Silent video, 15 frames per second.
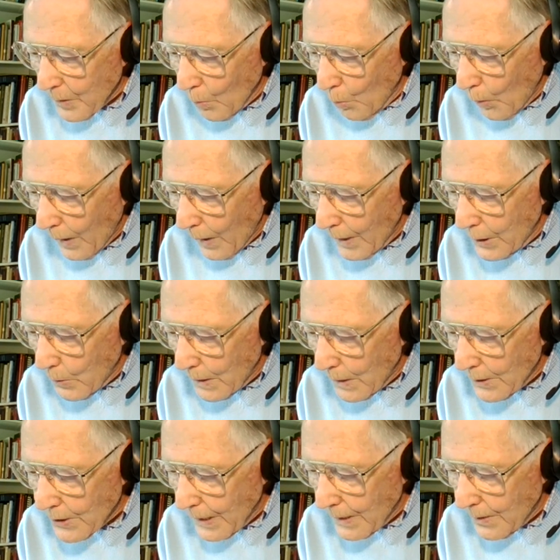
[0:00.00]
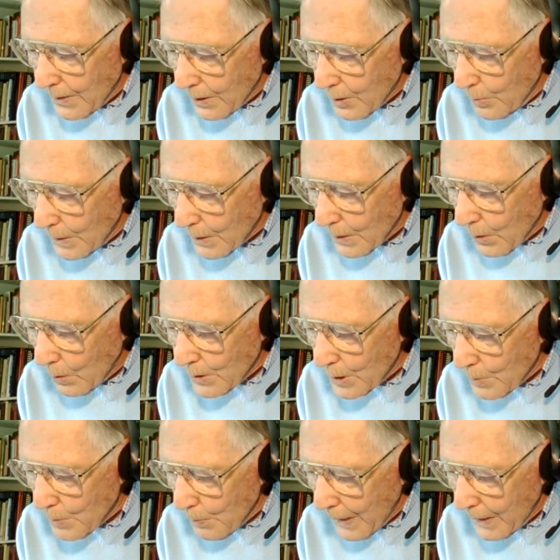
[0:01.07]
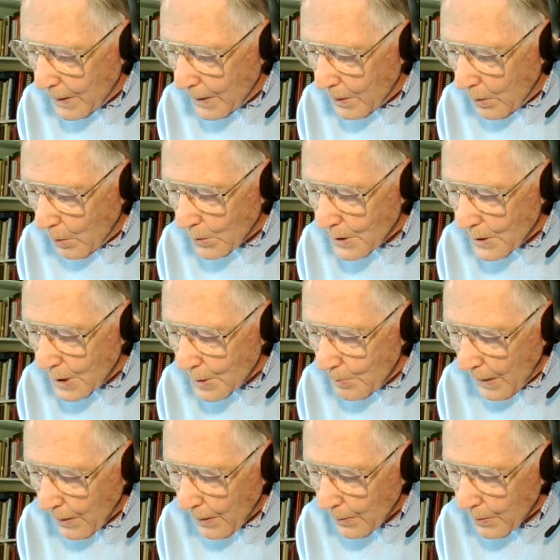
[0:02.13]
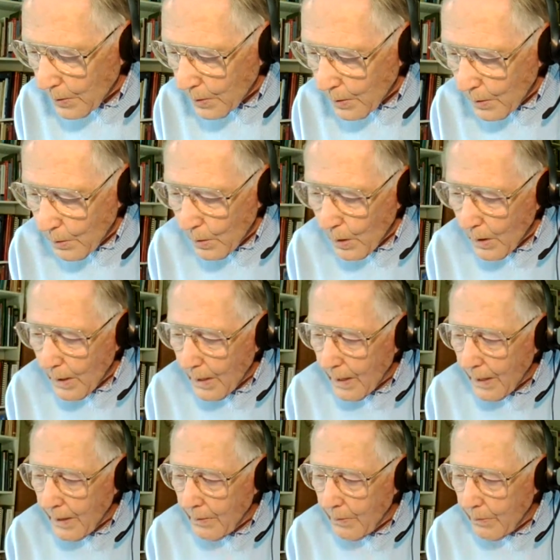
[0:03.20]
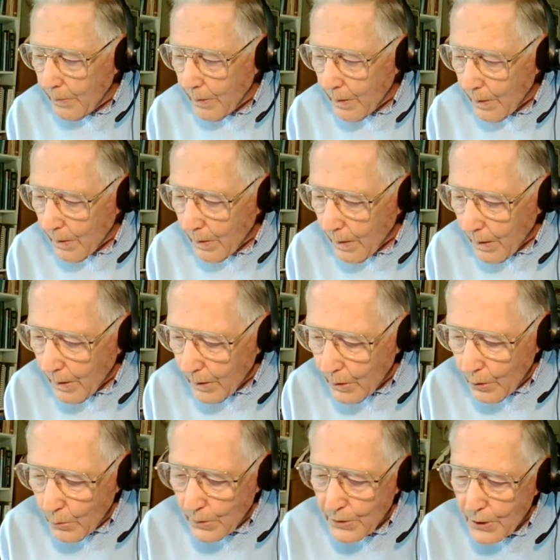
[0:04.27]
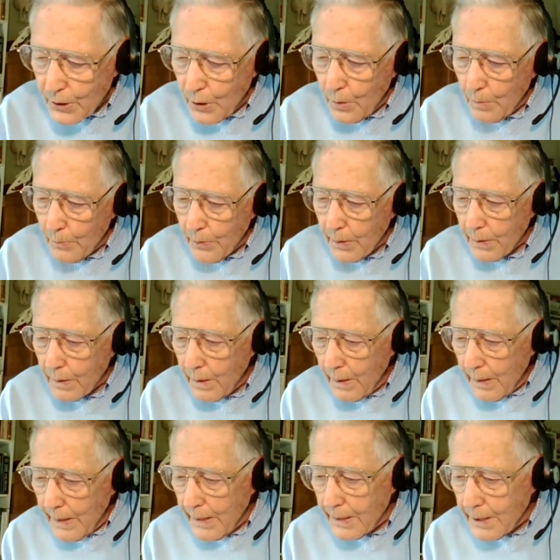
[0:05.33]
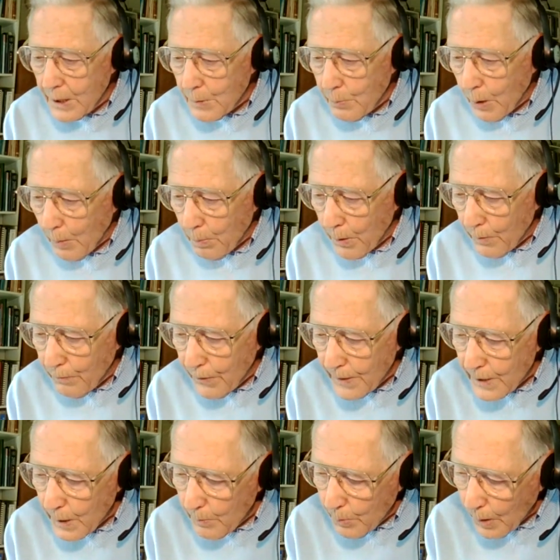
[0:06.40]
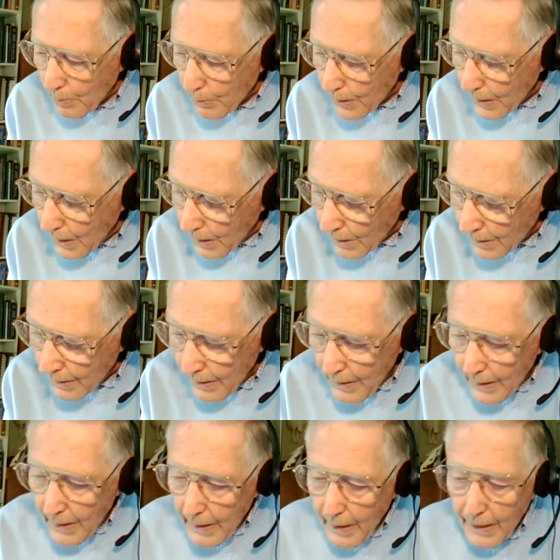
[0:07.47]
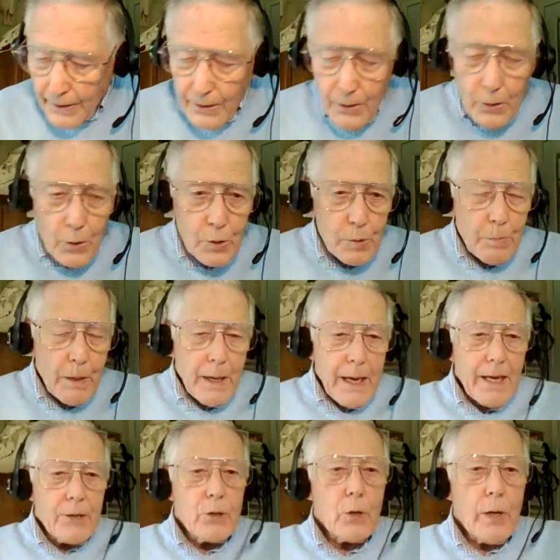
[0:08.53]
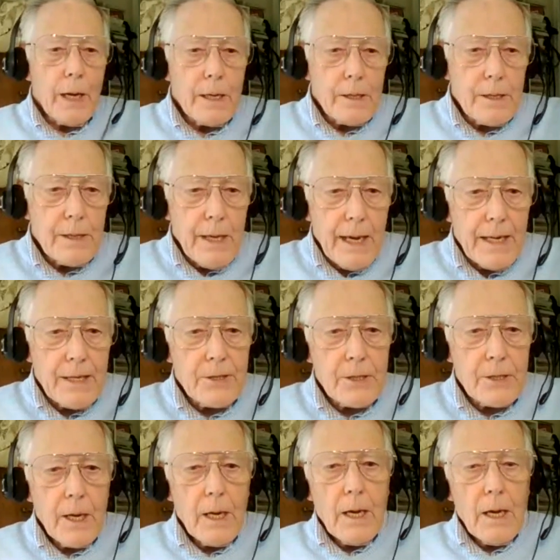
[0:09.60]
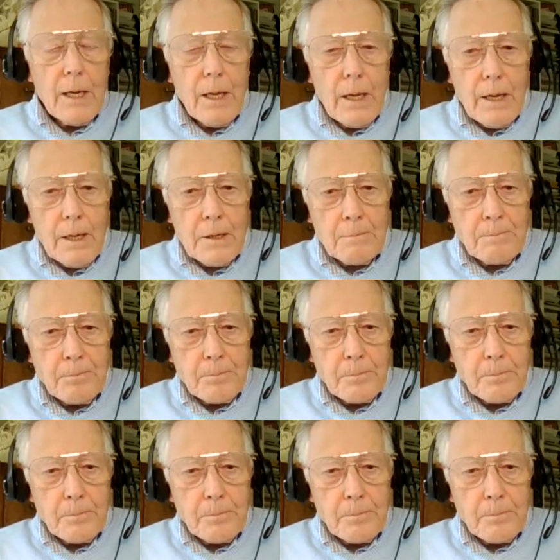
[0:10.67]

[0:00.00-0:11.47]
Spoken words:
why do I say that the bit causes pain in a horse's mouth? And you assume that it is properly fitted, properly hung, and used by educated hands. The